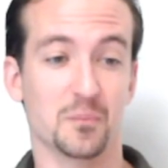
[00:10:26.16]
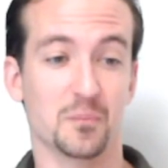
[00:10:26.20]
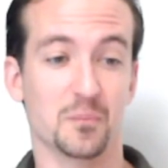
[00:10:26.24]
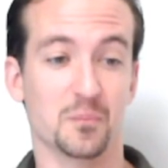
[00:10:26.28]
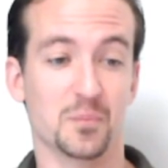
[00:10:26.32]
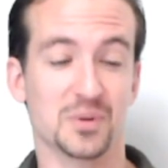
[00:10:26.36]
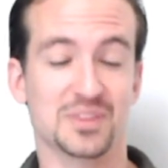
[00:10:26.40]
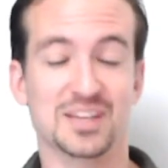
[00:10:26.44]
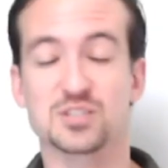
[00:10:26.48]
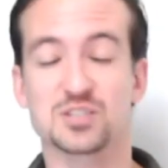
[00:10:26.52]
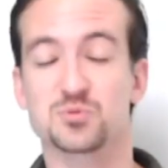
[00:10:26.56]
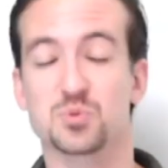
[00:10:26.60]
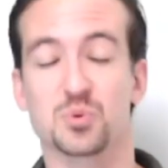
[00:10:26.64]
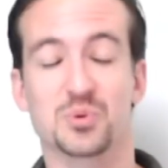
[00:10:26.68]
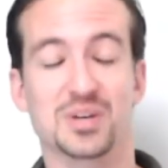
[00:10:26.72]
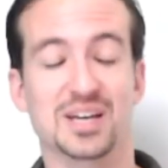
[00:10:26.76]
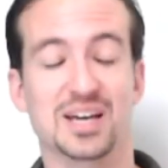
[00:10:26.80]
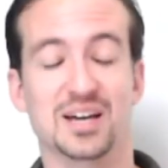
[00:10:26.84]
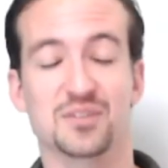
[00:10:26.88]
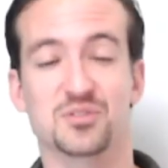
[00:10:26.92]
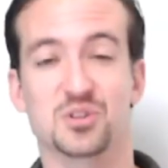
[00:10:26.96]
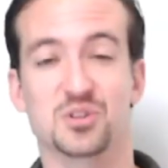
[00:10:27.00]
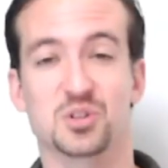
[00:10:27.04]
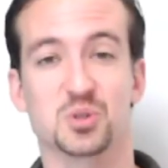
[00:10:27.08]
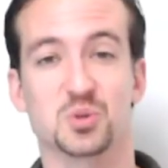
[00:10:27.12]
but that's what we
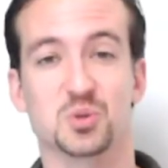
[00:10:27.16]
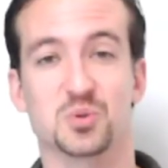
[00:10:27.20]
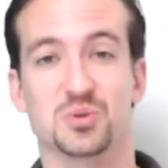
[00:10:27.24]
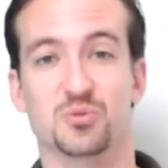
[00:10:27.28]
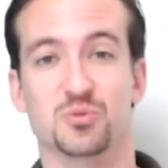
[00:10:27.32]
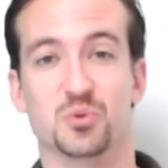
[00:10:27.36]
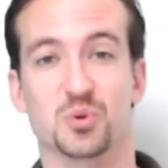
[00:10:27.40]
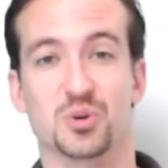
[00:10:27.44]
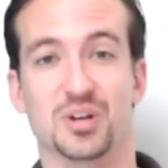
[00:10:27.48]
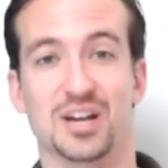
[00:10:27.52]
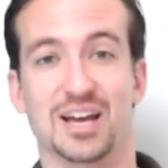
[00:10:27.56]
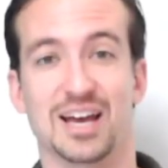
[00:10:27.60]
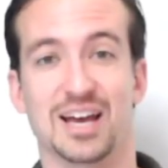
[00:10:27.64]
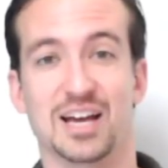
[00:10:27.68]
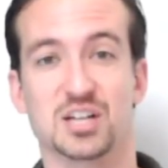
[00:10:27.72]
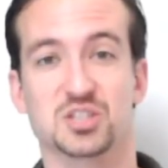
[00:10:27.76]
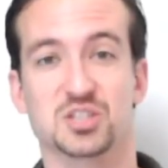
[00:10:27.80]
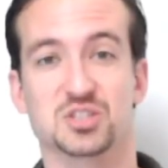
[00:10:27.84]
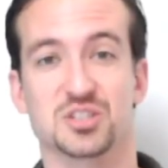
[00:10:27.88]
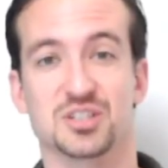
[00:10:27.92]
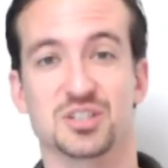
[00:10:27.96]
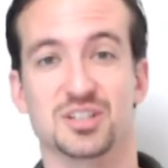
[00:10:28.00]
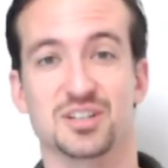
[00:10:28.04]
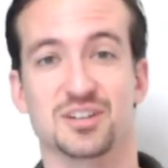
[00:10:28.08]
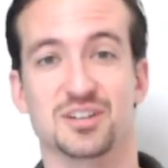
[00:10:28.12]
have to do if we're going to
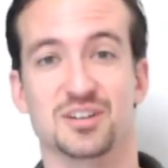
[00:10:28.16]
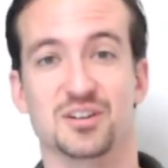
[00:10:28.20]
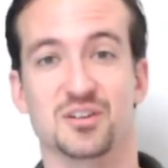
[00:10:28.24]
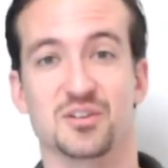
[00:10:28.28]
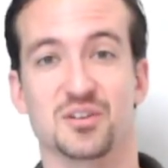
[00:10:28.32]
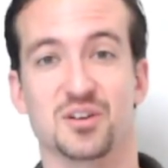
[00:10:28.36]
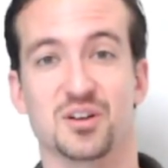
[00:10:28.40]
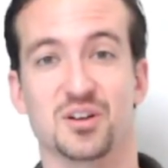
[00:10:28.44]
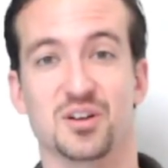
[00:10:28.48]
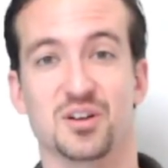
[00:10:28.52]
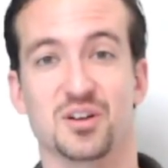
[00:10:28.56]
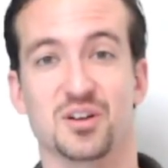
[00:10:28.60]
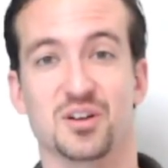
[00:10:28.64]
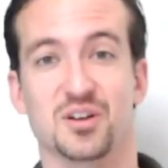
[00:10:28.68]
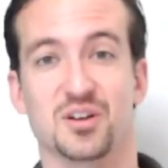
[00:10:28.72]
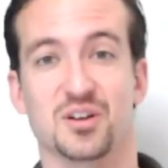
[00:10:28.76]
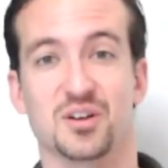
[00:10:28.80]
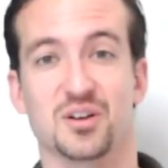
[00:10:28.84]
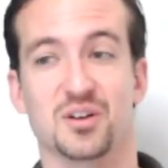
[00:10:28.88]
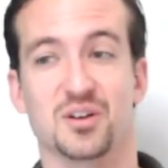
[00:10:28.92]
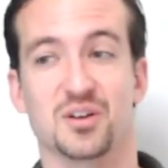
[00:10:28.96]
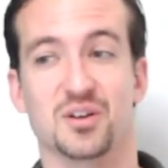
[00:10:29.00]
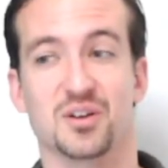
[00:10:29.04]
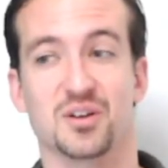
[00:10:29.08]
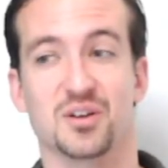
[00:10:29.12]
actually
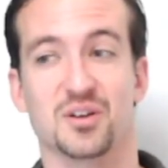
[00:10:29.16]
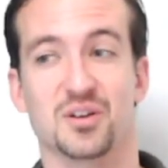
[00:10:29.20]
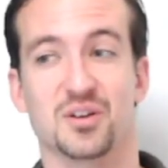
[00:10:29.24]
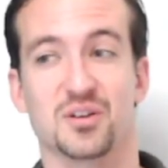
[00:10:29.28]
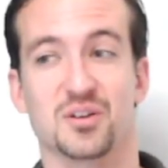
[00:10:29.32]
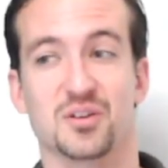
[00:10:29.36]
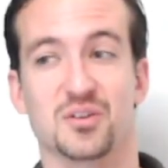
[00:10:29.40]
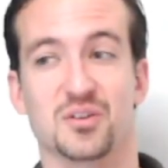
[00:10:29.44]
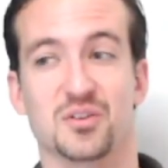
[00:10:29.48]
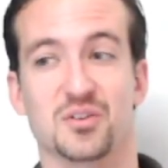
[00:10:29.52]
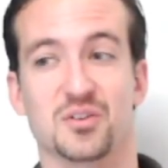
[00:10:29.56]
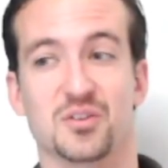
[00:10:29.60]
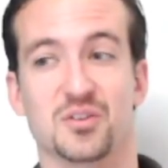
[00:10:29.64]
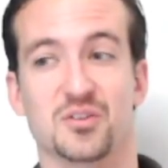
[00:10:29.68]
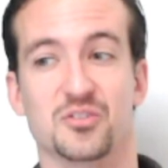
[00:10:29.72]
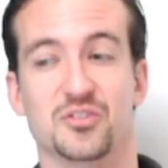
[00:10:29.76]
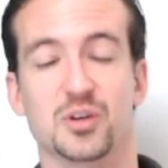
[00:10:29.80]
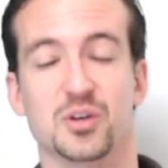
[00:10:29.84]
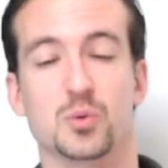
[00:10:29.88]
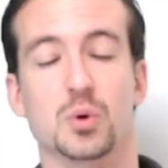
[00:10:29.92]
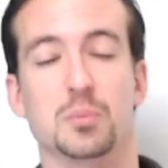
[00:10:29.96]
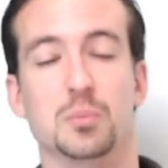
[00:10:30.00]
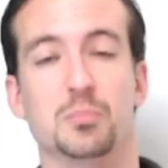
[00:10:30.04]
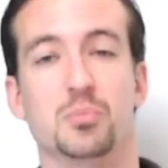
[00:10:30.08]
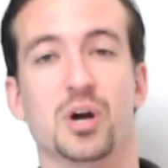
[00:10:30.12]

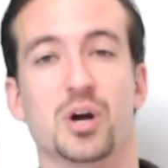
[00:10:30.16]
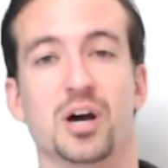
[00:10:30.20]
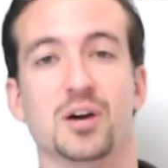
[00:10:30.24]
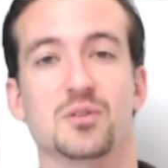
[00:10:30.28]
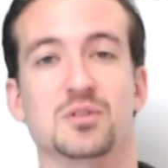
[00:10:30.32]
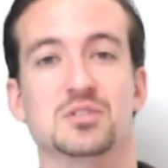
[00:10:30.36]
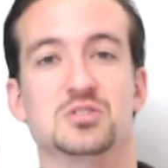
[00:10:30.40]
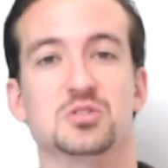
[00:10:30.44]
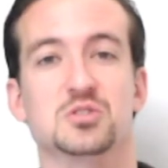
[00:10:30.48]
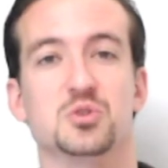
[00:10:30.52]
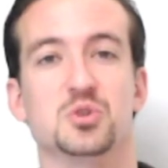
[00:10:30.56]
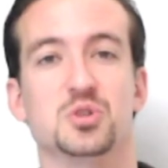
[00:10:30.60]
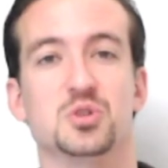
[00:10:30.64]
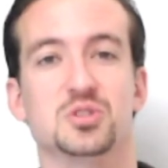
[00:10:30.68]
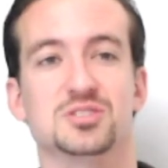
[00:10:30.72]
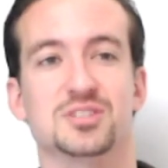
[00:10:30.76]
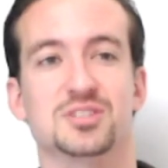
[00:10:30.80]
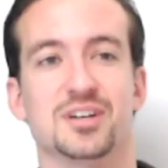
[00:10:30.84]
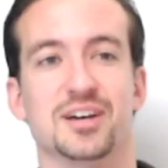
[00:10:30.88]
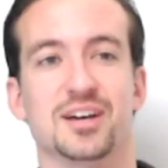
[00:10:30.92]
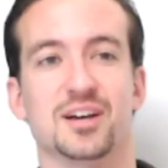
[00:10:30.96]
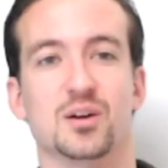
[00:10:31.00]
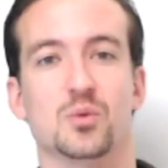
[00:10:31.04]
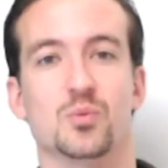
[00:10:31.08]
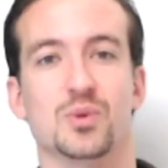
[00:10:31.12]
see what progress looks
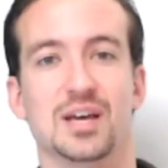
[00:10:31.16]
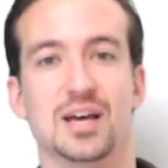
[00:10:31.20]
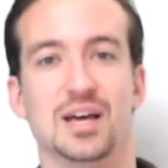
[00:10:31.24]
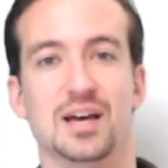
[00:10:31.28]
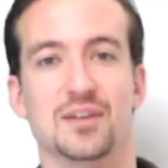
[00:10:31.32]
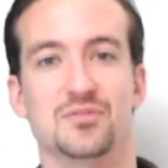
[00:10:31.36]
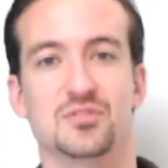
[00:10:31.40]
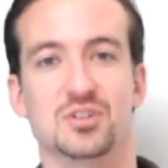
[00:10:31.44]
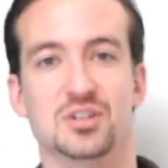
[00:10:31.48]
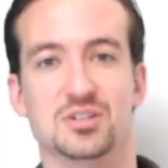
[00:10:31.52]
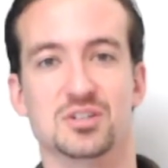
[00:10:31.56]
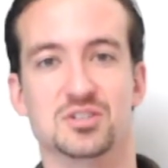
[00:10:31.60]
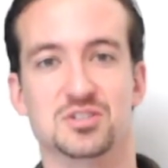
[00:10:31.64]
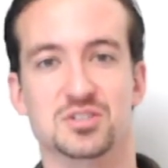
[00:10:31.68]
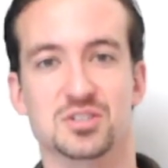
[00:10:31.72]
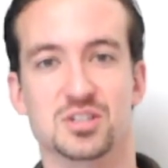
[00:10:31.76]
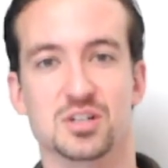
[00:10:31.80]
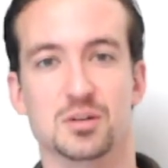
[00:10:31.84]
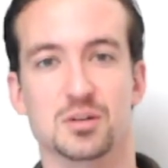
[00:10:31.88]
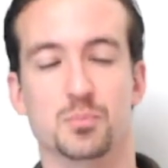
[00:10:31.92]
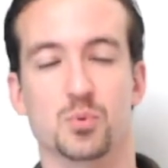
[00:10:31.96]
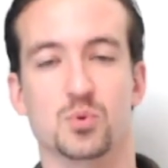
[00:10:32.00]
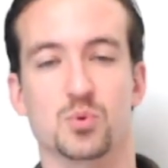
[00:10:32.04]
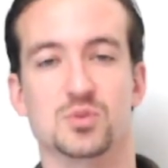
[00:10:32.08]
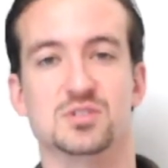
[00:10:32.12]
like. We have to
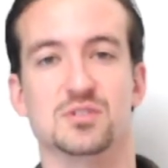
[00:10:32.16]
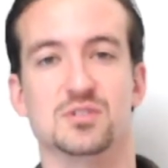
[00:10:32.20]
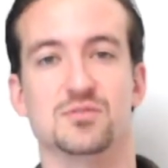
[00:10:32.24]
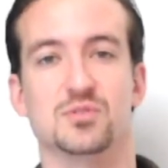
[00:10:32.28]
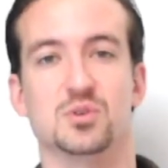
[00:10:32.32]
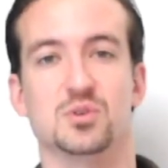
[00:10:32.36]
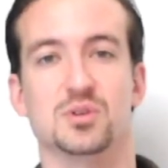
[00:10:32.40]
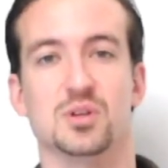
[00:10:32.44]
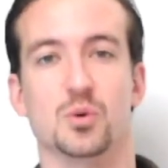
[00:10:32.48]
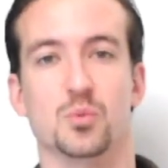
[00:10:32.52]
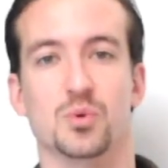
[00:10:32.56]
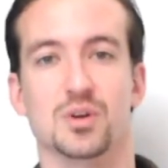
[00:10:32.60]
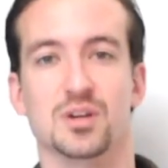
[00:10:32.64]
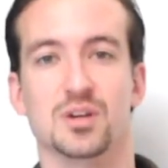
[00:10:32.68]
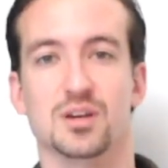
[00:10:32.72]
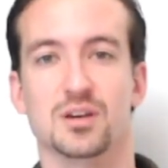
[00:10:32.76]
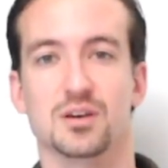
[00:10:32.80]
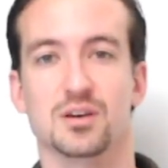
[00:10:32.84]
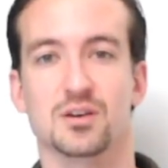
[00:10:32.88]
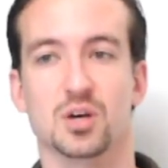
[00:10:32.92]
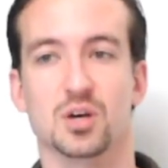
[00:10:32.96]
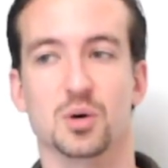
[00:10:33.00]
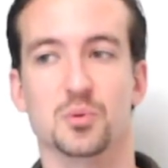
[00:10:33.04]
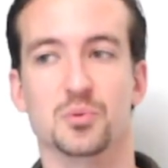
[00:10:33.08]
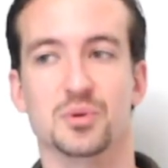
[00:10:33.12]
consider points of view that we
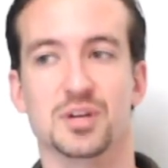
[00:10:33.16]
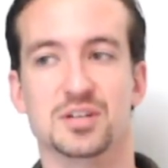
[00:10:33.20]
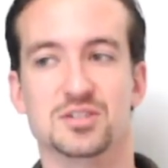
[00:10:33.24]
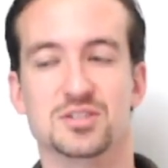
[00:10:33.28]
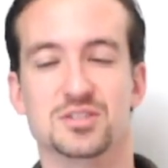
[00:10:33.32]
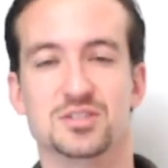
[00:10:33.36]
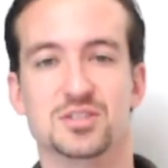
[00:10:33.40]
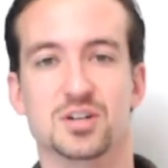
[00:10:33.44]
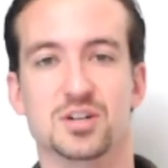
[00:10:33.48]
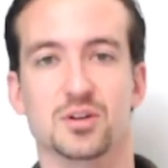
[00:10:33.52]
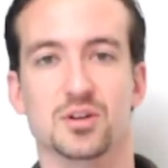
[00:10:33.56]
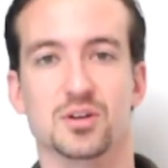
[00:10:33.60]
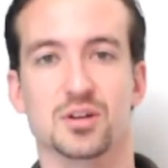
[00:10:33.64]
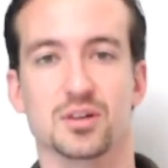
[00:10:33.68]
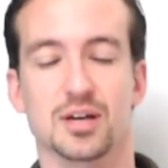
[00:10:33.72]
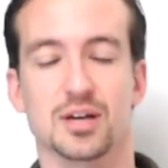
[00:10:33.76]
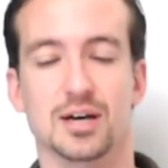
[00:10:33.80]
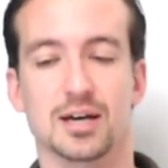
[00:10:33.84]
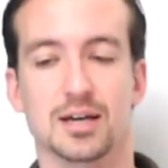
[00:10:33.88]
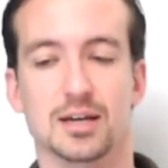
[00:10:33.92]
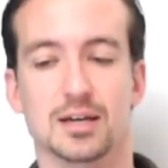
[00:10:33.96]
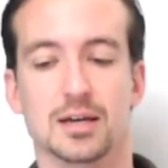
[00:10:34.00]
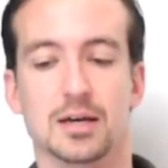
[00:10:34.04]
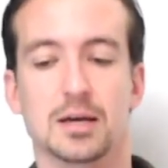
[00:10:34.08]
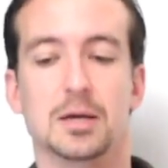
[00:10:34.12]
don't necessarily
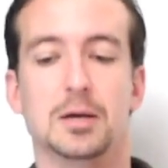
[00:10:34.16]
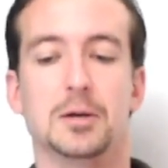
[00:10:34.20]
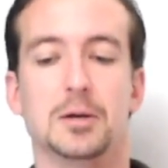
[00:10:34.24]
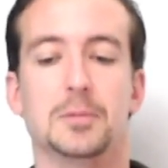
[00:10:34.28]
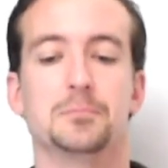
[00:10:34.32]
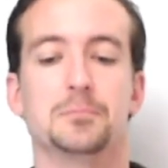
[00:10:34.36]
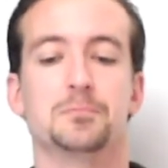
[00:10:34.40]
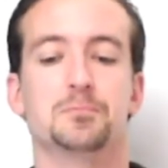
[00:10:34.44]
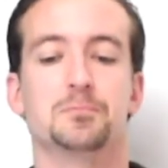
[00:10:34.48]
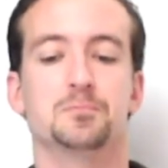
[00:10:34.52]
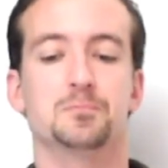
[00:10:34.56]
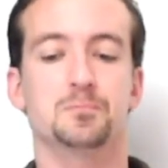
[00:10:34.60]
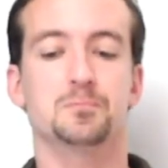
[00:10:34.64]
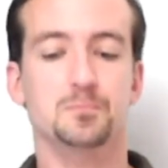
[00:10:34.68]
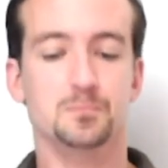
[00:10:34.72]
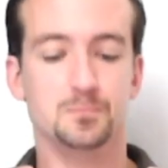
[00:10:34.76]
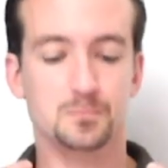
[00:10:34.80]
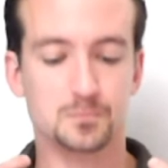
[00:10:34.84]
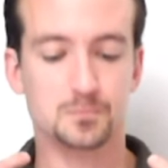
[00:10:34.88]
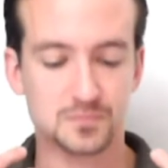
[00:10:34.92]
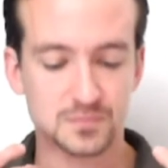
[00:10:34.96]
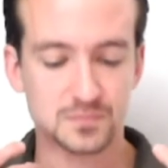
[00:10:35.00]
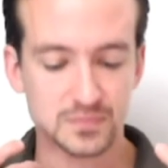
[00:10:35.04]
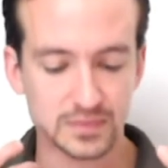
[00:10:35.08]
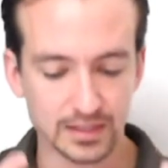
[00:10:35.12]
like,
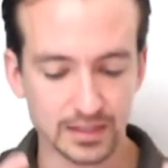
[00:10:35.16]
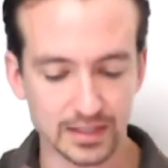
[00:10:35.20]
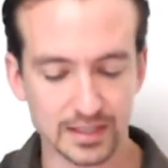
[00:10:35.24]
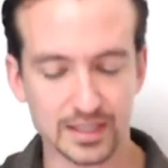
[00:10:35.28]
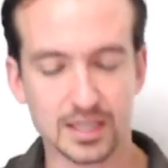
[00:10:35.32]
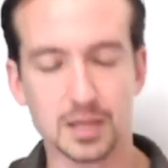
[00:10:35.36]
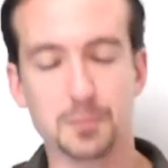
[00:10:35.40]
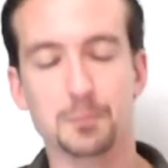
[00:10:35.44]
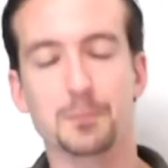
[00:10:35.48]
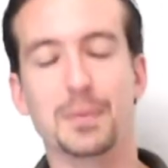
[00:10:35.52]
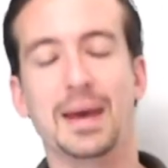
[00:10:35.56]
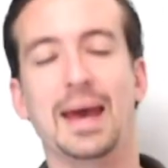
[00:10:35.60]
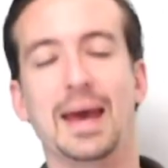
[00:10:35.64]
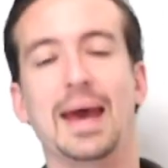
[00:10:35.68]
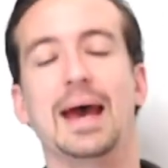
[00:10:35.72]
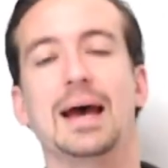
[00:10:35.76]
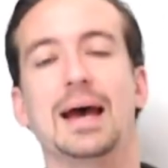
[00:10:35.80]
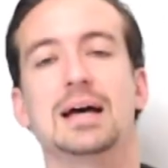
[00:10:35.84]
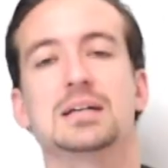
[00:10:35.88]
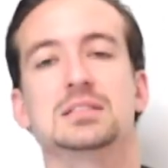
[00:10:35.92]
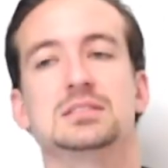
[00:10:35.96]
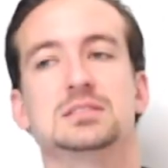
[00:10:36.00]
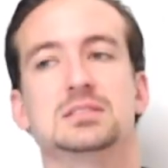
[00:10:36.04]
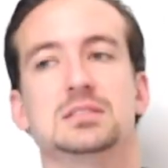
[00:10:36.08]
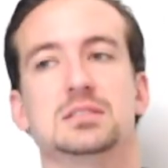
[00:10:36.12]
get
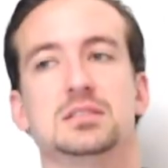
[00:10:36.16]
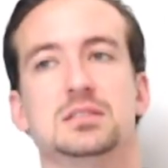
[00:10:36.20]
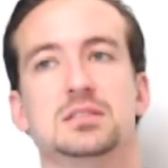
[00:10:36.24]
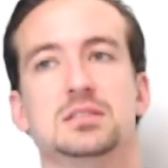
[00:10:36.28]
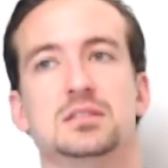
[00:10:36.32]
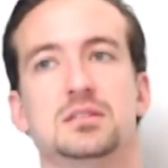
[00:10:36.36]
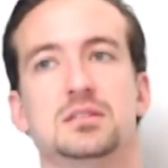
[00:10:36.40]
past